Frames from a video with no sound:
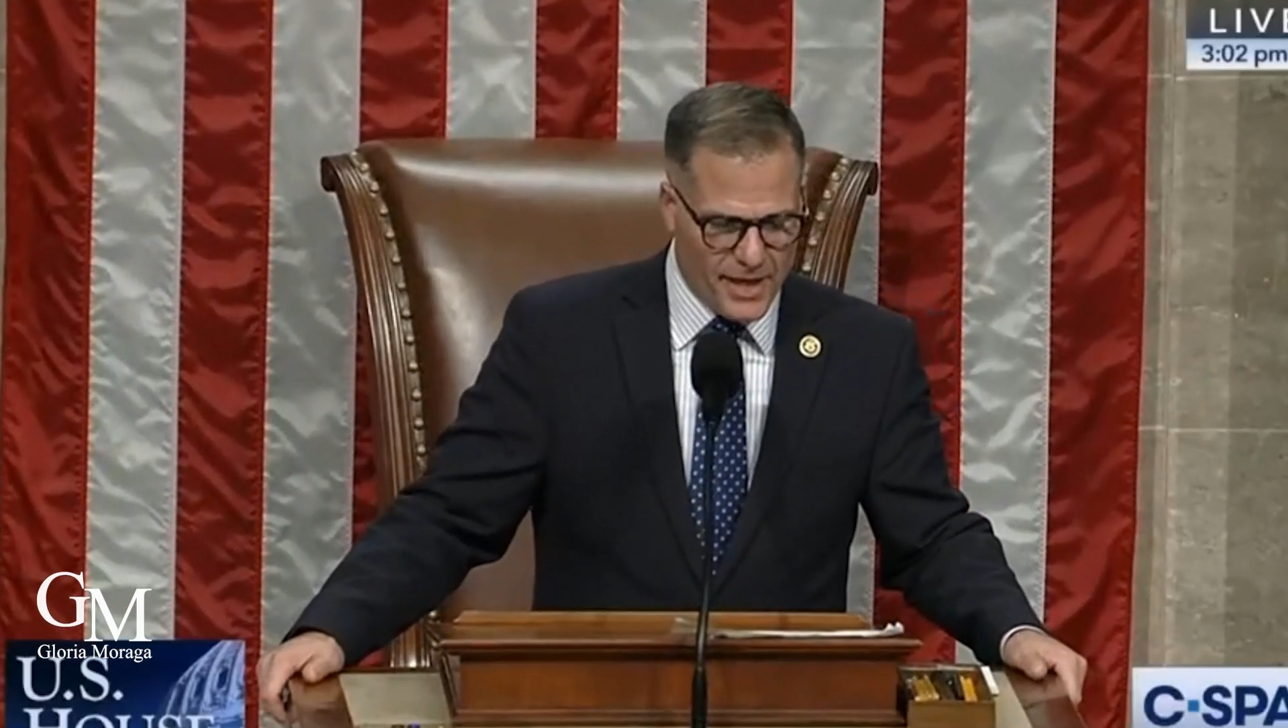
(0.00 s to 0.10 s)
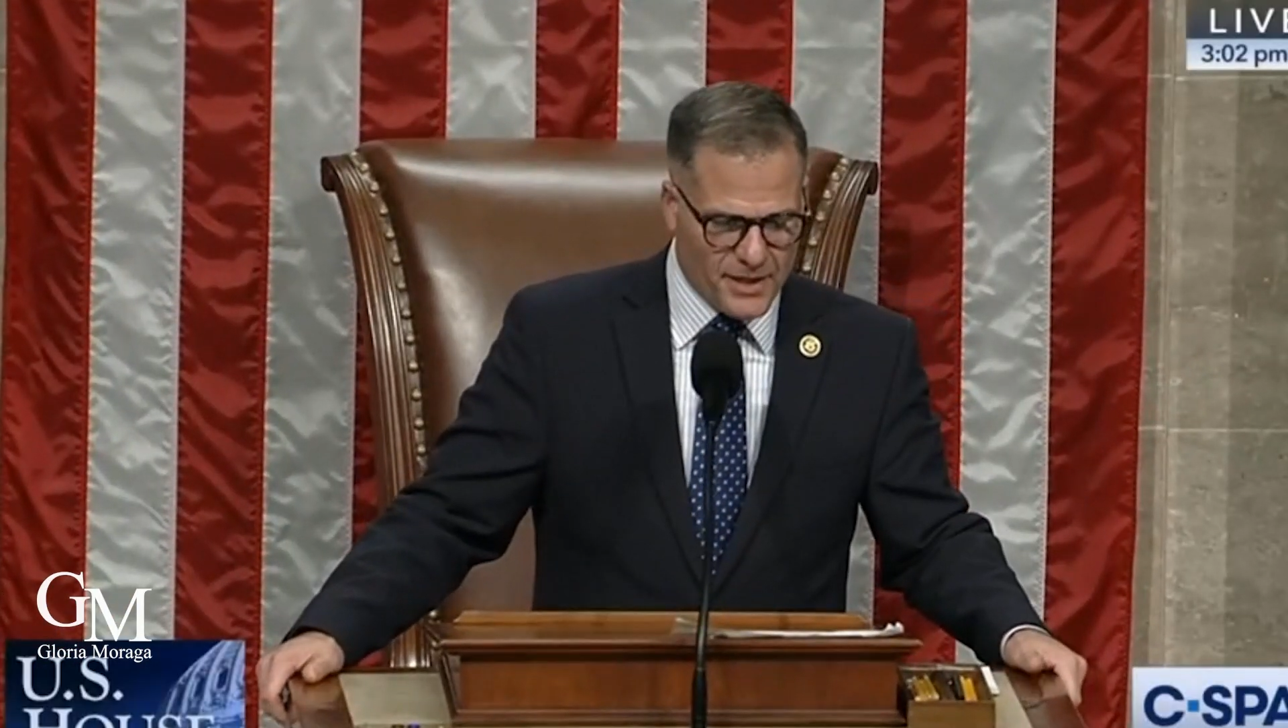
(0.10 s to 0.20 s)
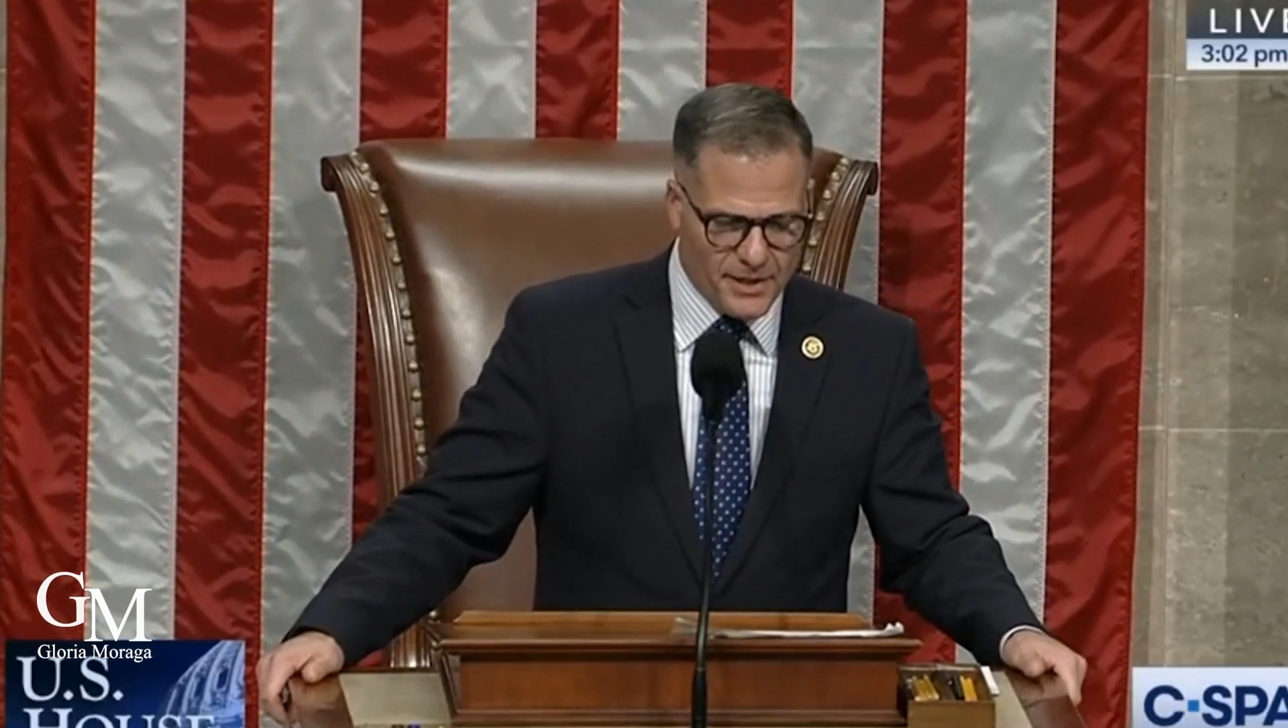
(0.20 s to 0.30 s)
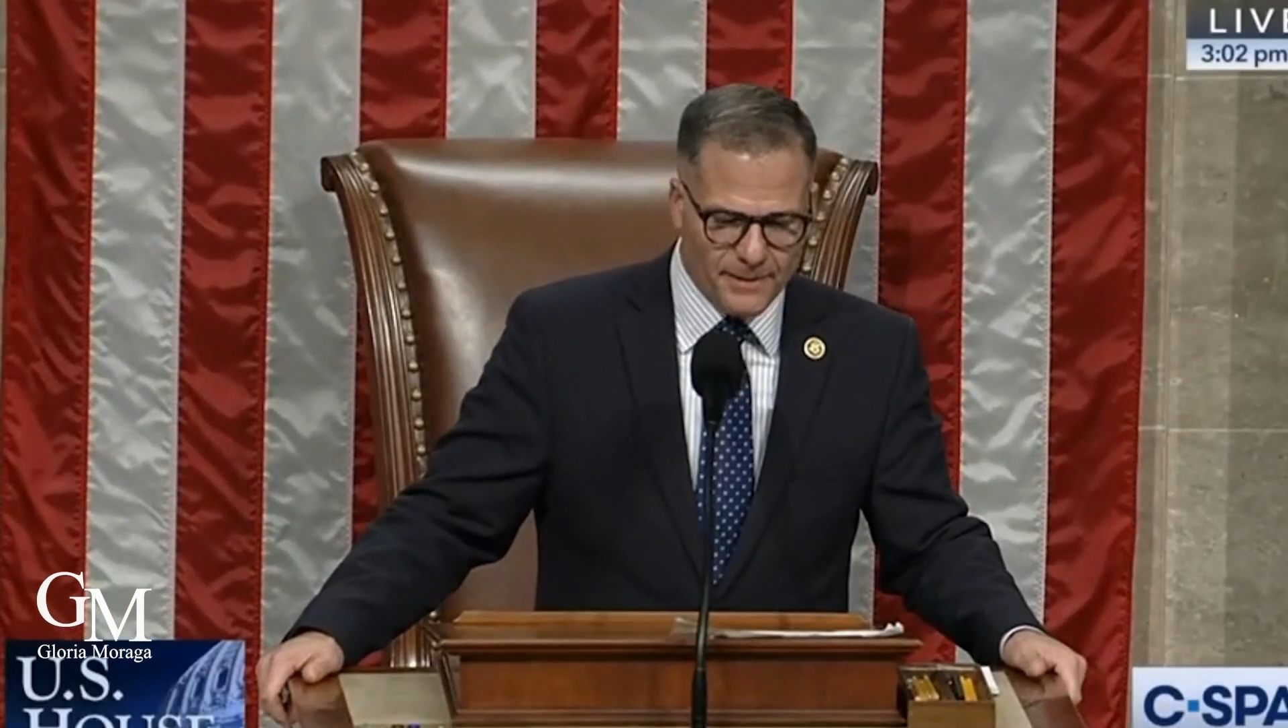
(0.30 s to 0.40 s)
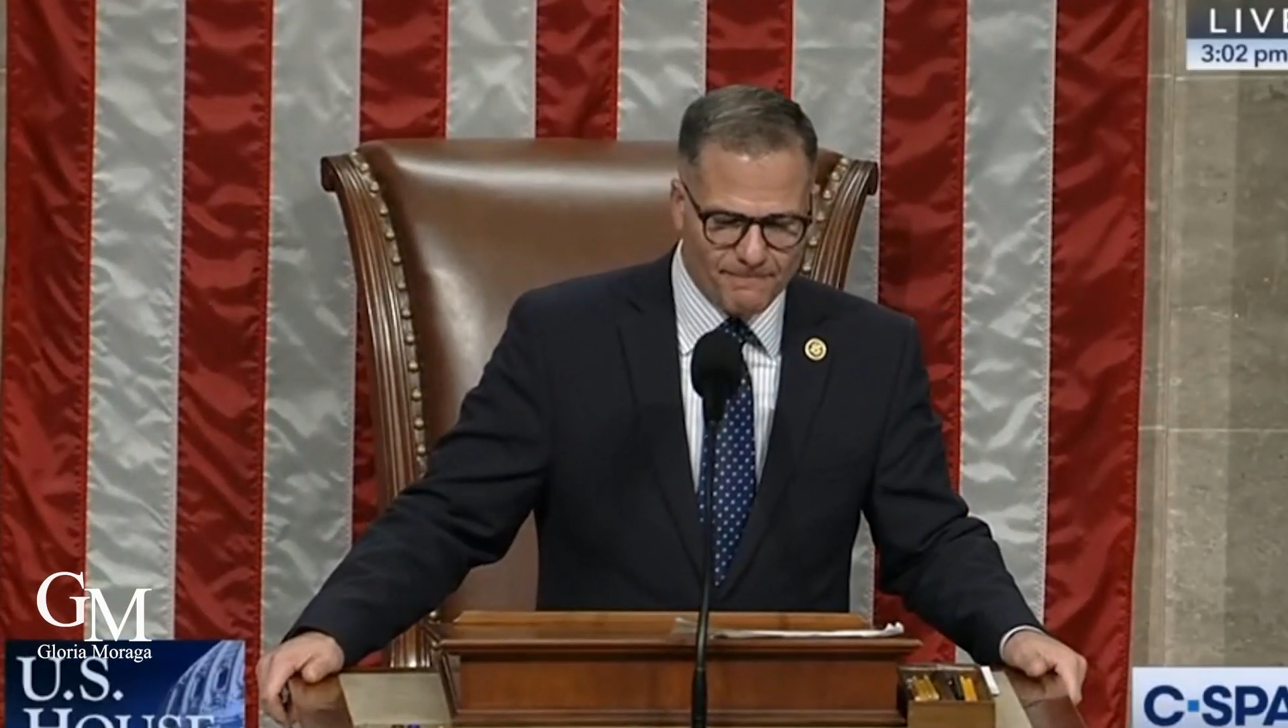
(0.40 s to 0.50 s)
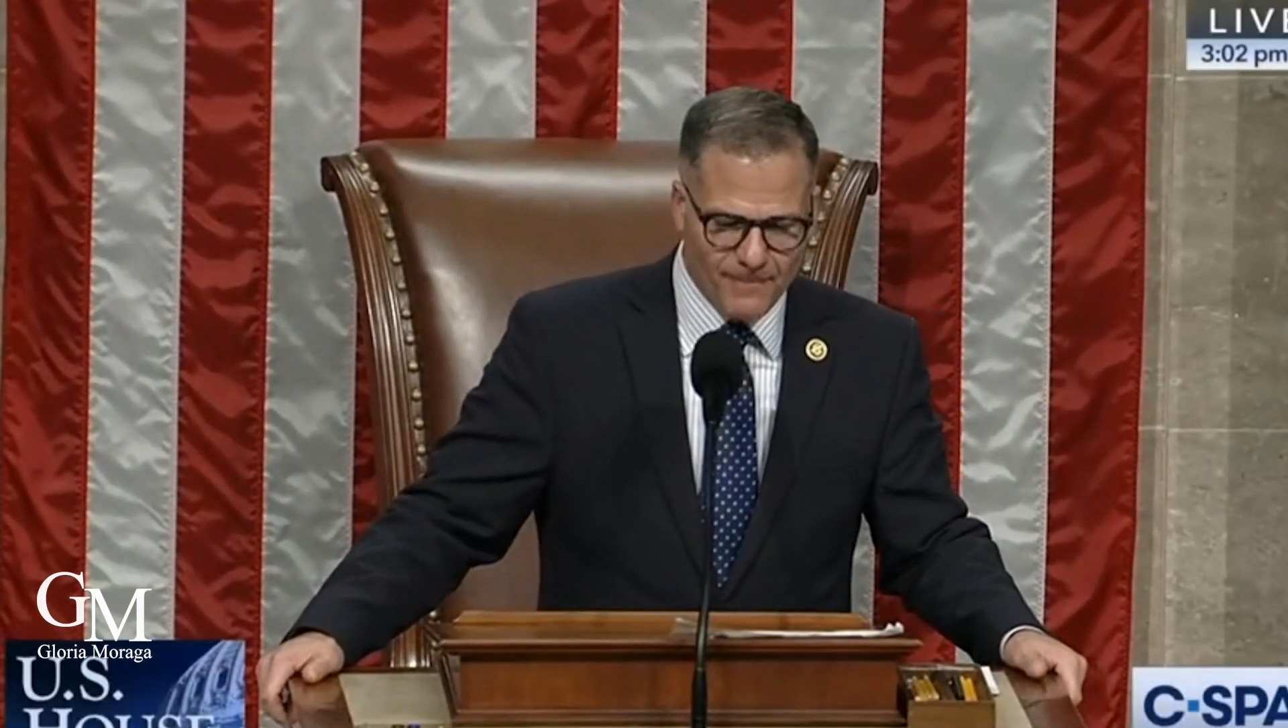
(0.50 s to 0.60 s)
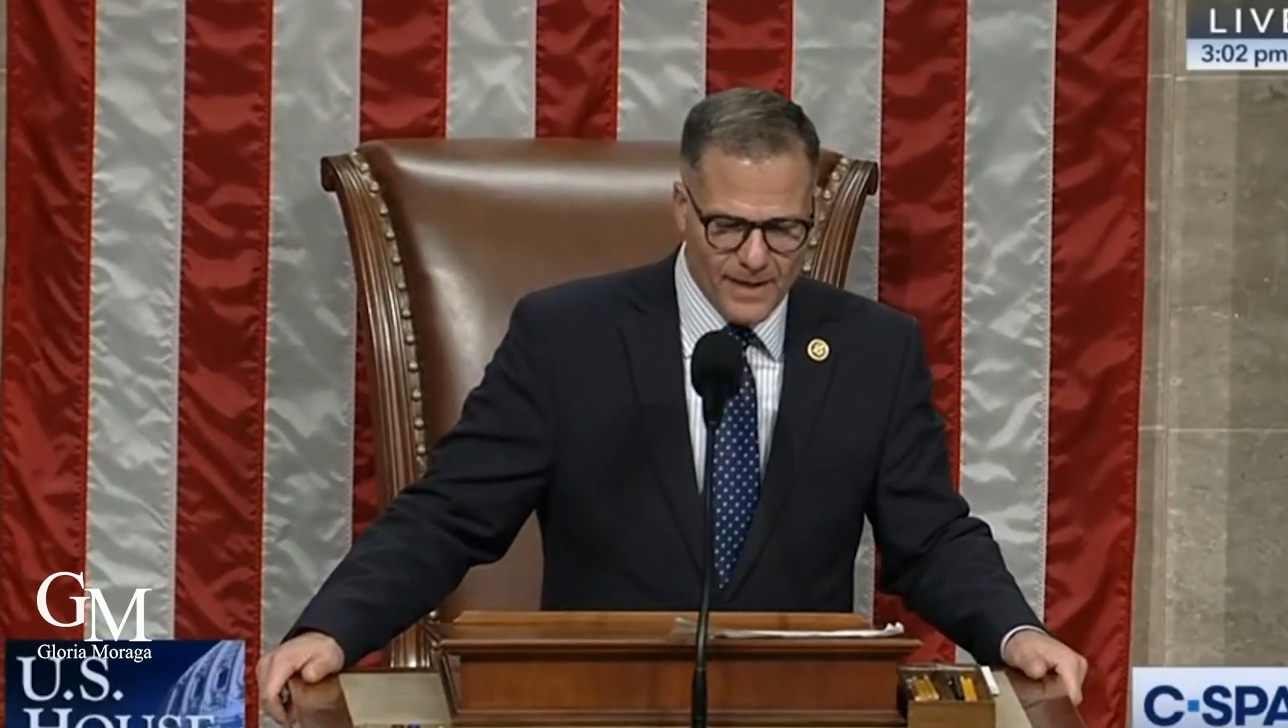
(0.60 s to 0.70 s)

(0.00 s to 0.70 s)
hours that